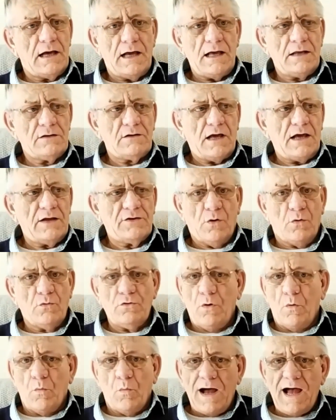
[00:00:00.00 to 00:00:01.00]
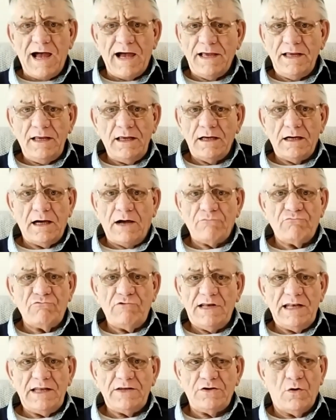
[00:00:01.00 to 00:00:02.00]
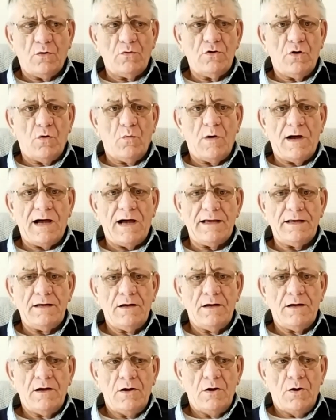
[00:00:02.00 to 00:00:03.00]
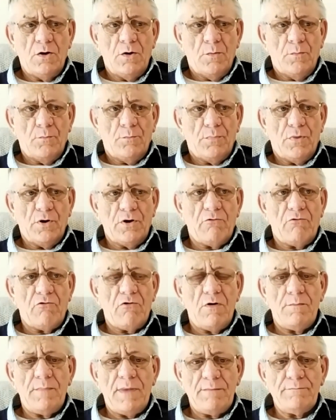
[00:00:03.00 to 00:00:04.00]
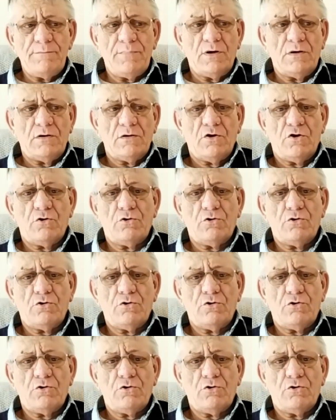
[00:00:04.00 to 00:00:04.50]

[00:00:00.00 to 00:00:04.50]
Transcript: I, I don't know why. I really don't know why. But I remember